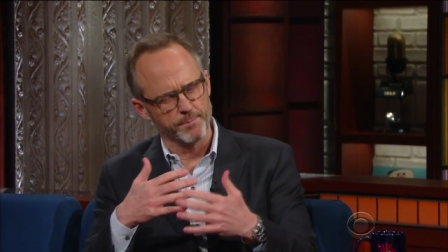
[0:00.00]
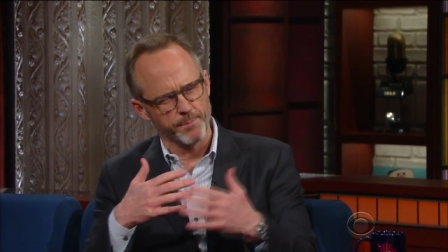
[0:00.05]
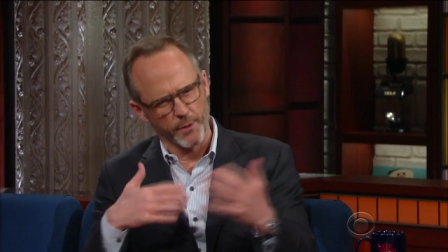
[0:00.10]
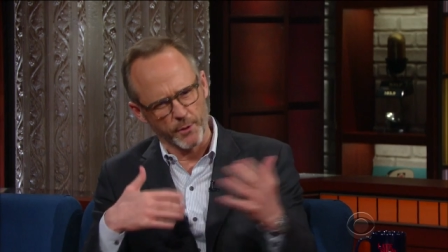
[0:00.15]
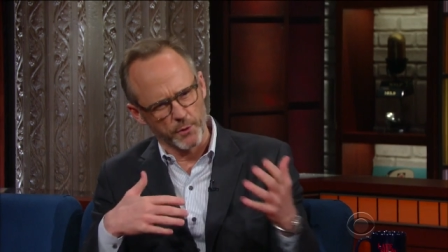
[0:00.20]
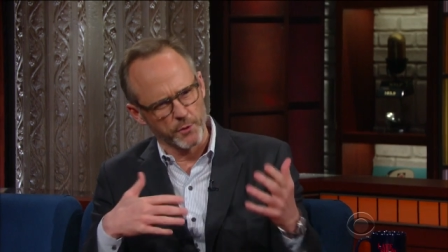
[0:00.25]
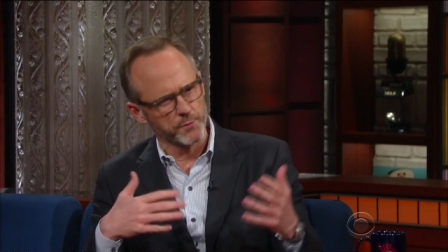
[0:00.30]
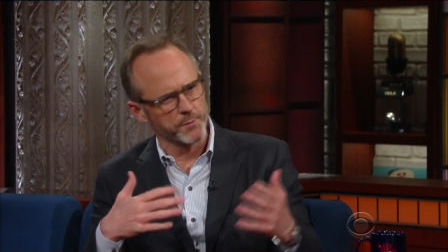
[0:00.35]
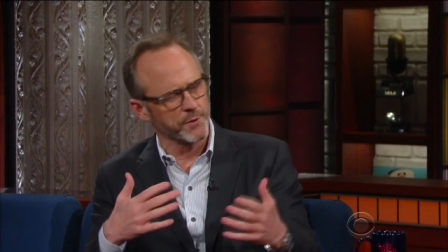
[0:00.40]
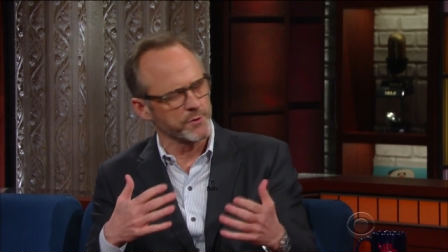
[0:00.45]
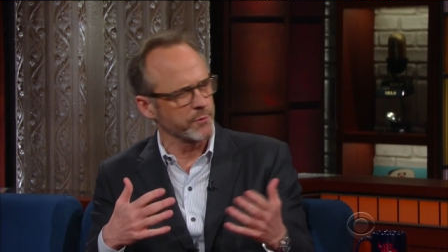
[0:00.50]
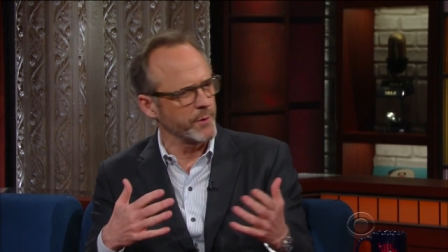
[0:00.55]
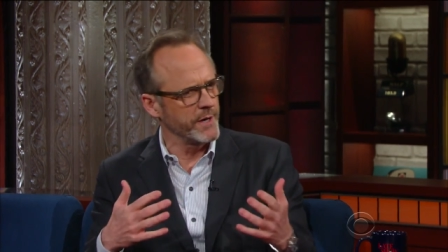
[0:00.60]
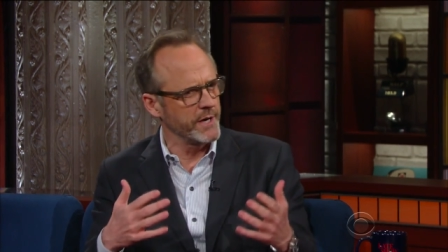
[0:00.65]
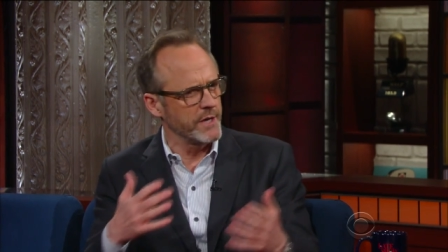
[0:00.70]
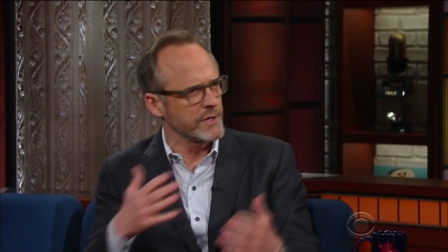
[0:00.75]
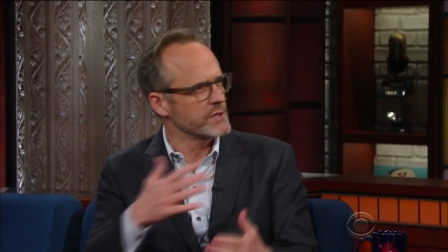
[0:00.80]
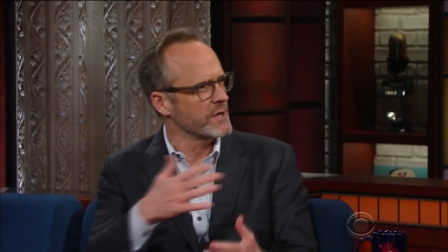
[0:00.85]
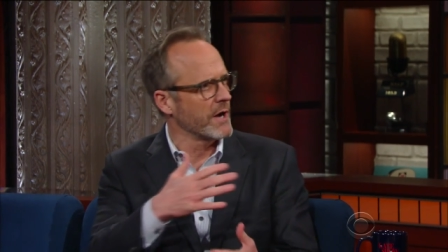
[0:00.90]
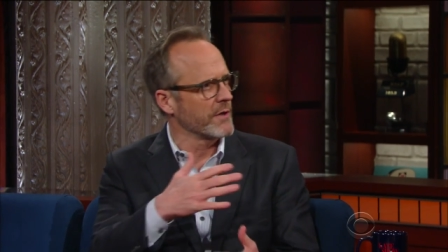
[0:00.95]
build between
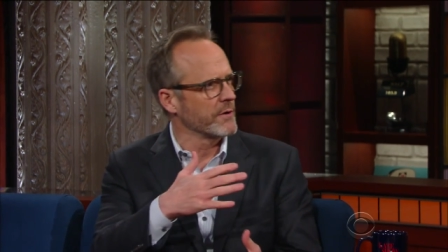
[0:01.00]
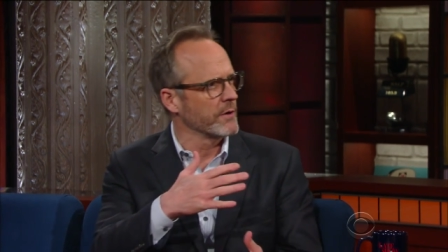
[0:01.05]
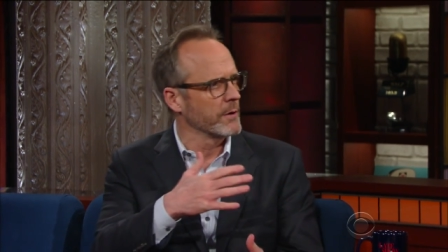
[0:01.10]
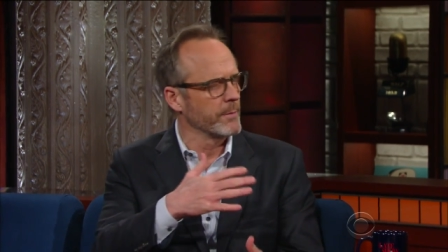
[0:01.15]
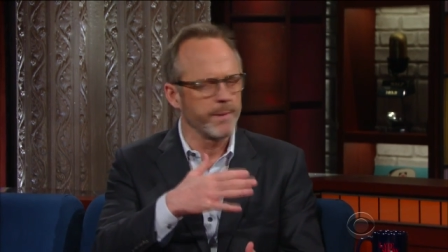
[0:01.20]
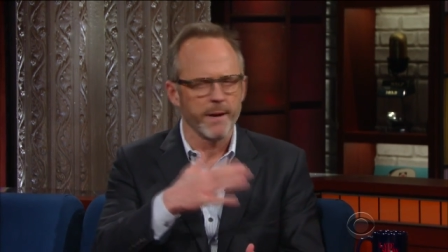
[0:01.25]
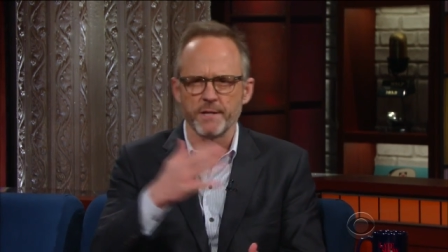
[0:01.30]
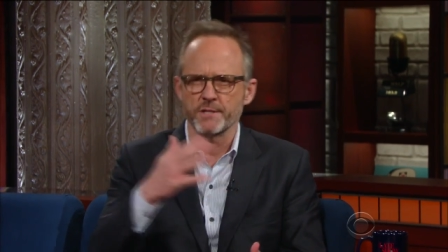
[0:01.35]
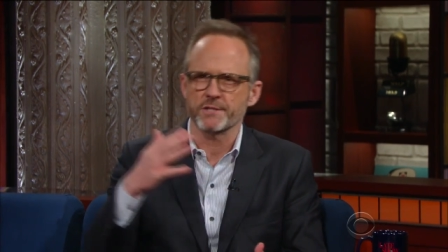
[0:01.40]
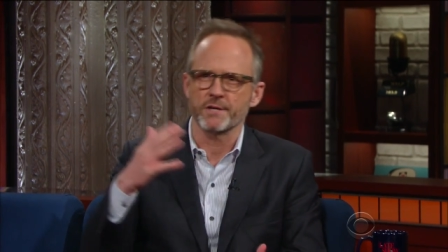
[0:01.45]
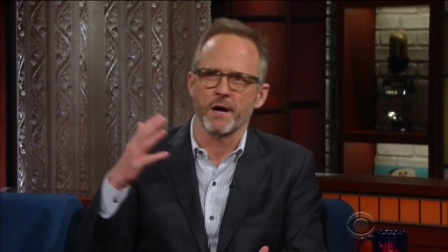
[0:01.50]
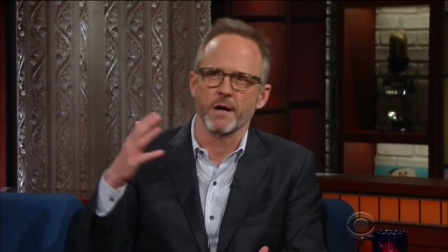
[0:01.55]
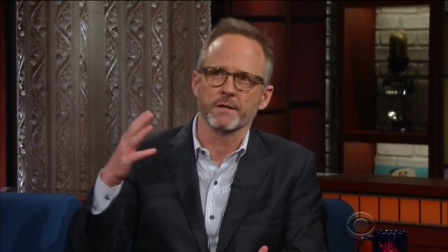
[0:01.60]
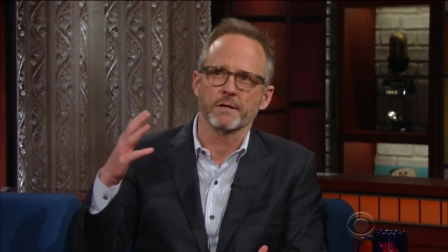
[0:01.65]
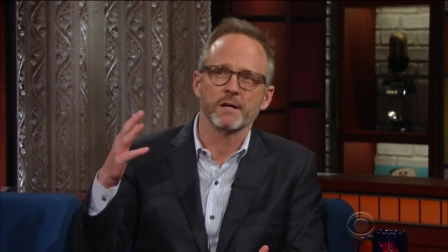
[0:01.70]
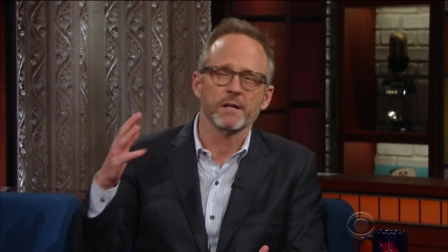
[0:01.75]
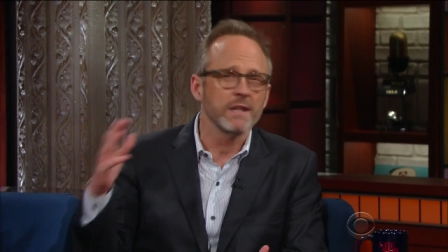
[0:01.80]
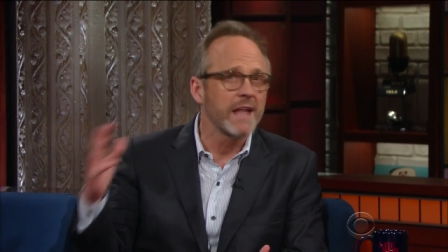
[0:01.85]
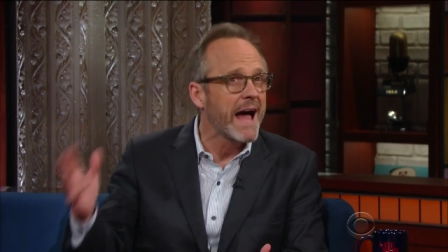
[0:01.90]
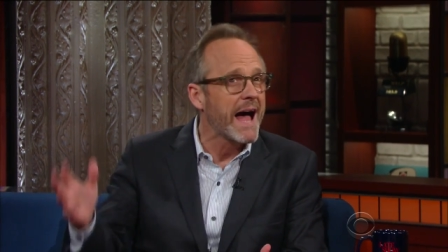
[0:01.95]
each other based on
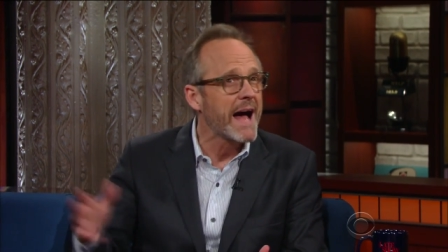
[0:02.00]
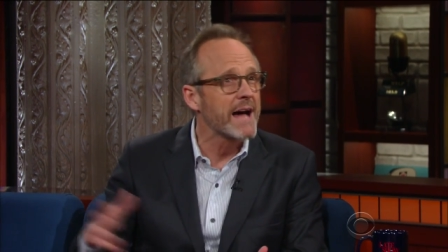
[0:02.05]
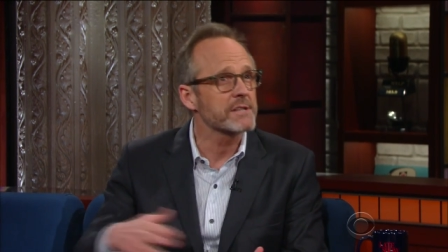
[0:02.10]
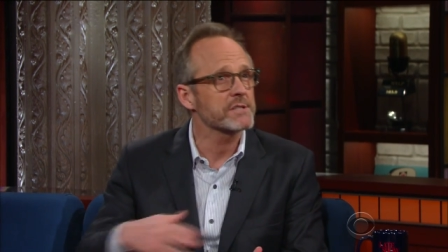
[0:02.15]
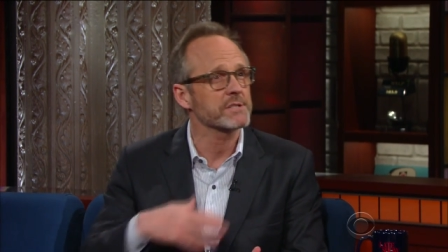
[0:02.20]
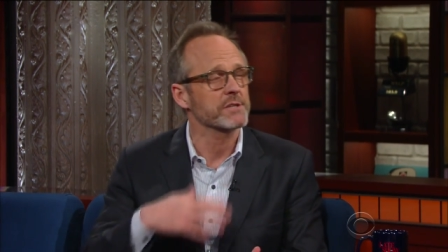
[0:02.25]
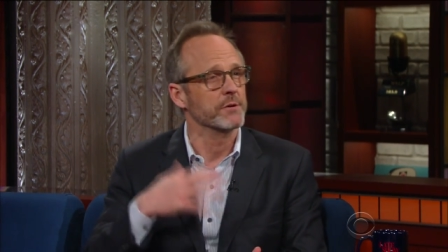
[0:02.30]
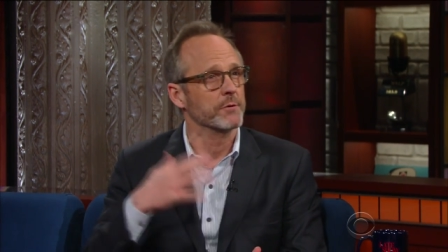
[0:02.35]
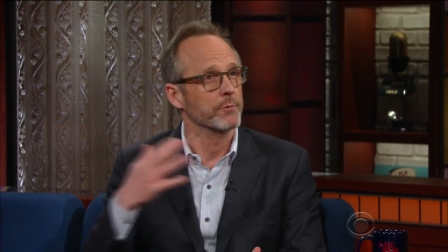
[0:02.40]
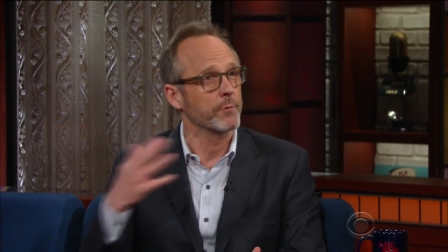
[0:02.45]
class and